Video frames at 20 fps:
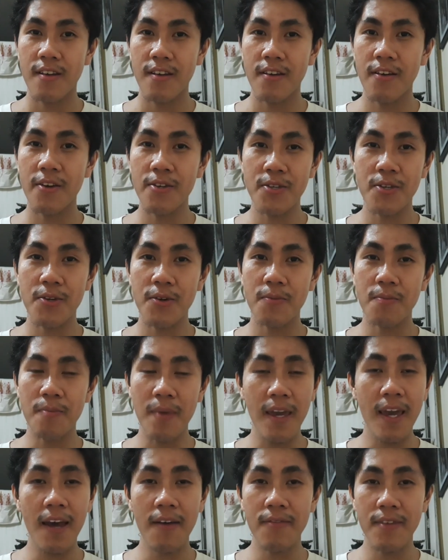also
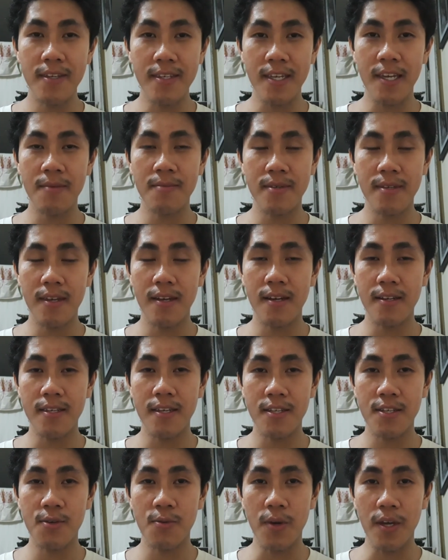may have the same uh,
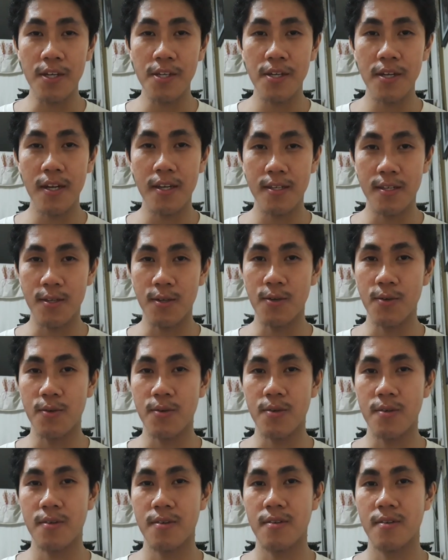situation as you.
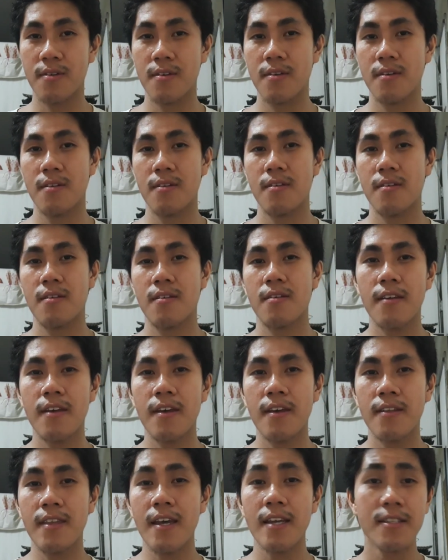
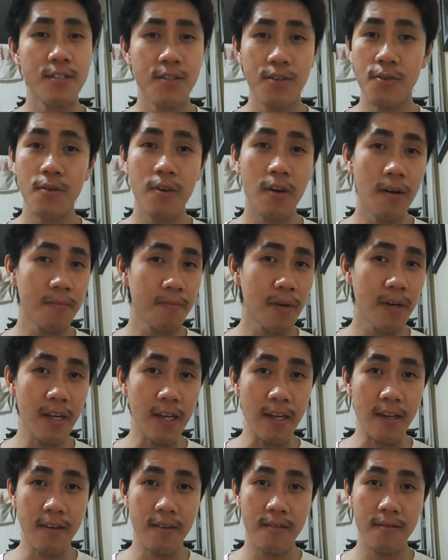And that's true
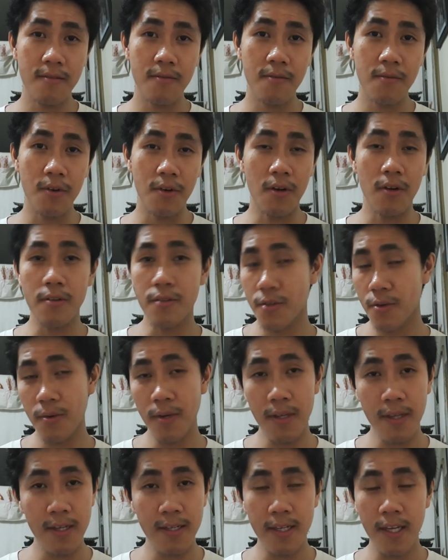company. We're all
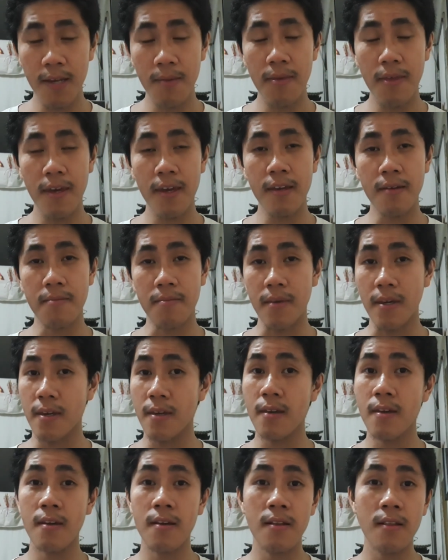doing the same thing,
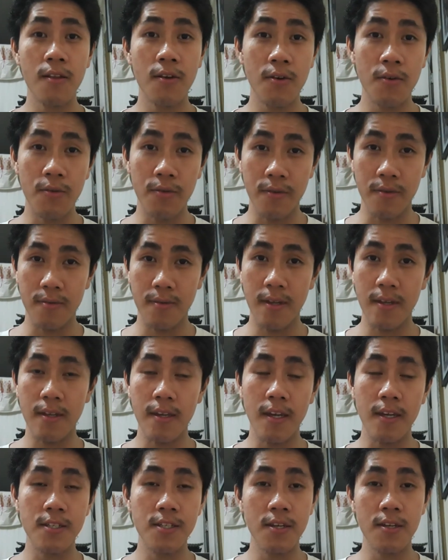being alone,
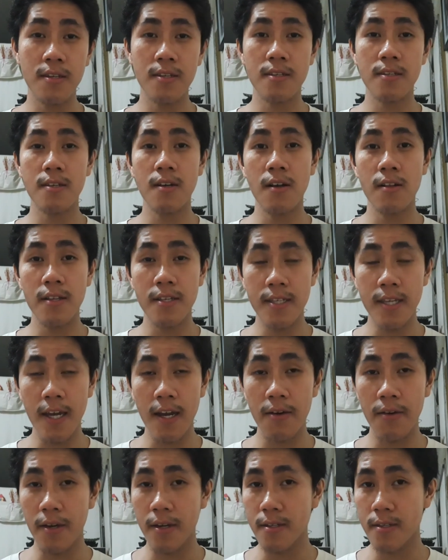engaging in
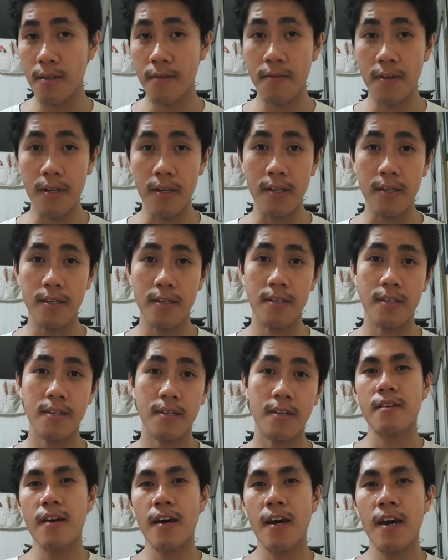solitary activities.
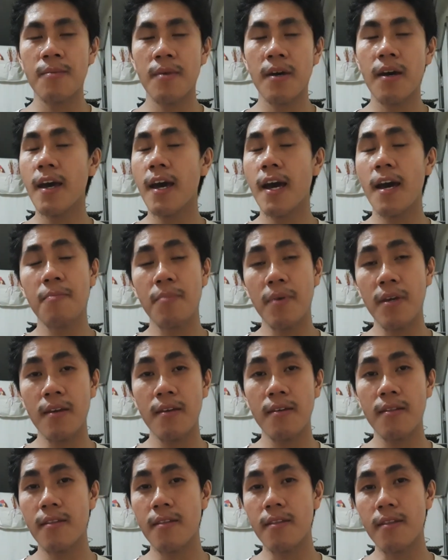I'm not
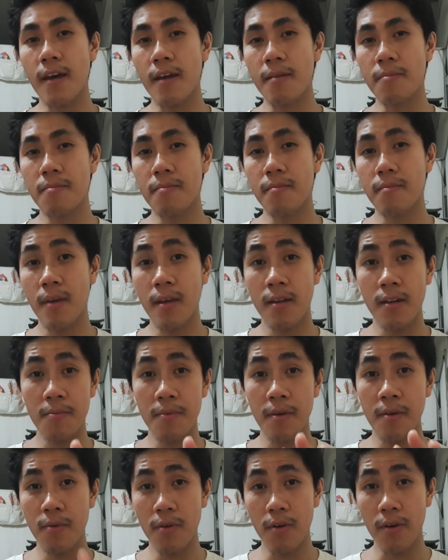happy that many
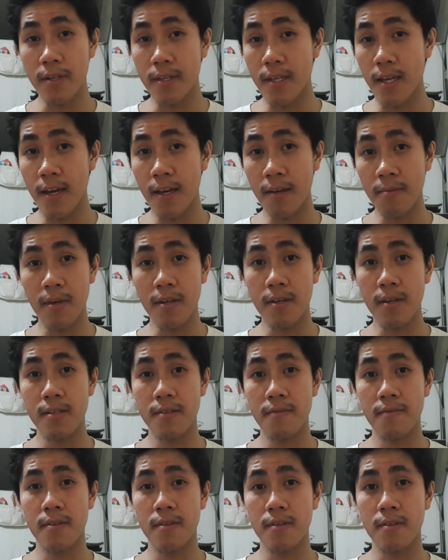people are dying because
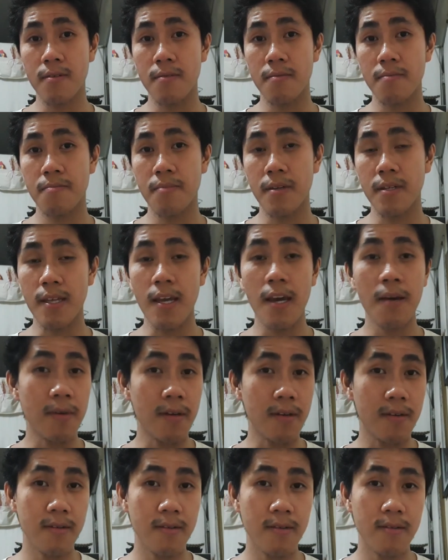of the pandemic,